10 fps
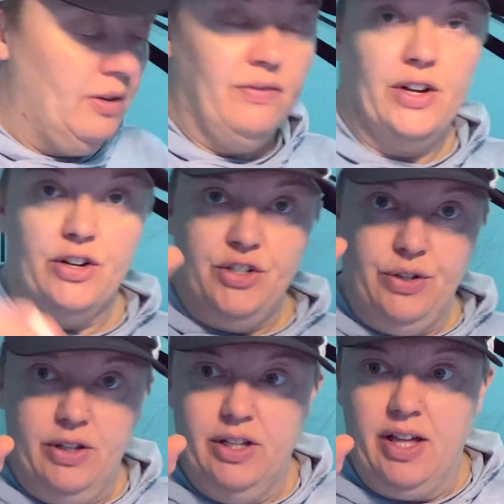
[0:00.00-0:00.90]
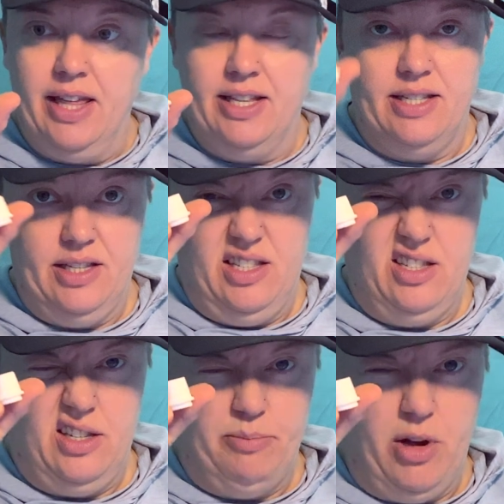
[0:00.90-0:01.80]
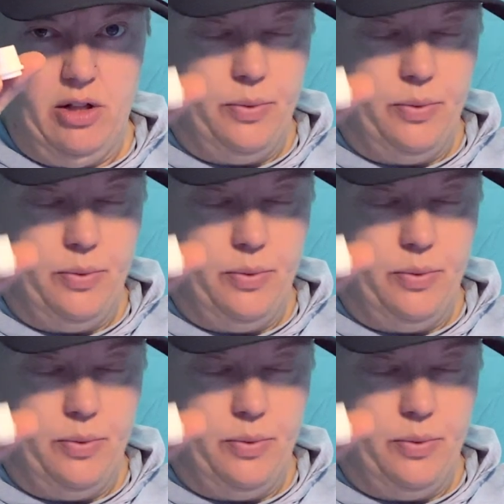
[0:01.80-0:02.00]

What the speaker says: There are two that look like this. This is a smaller